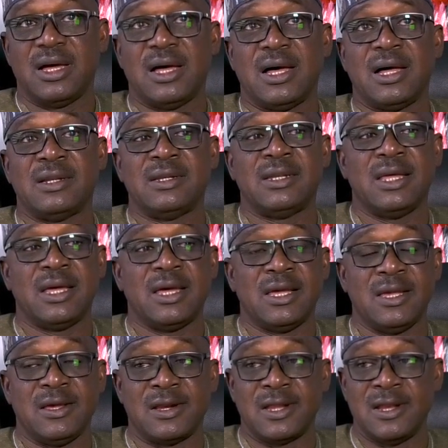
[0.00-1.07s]
and a
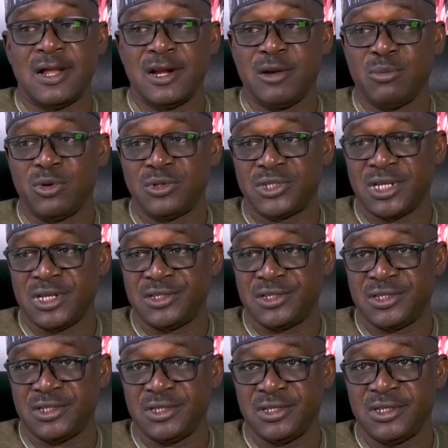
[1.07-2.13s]
radar remote
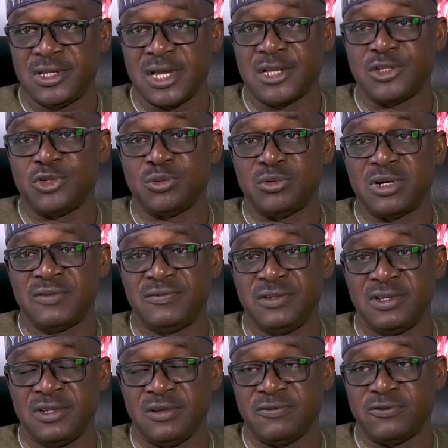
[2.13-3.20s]
sensing and geographic
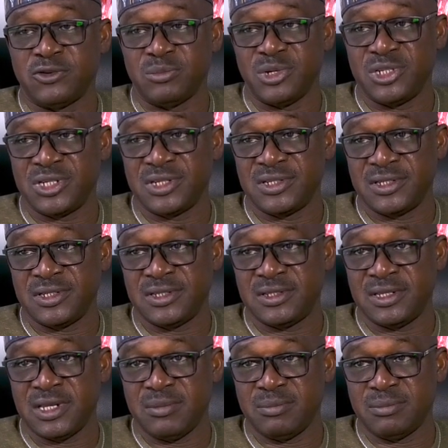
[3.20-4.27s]
information
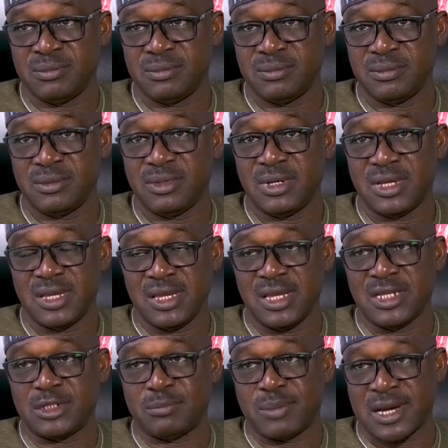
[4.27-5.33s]
system
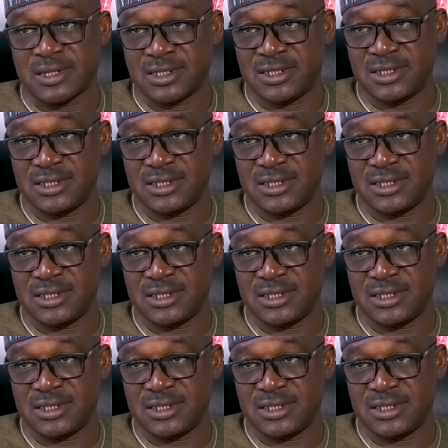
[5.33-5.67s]
expert.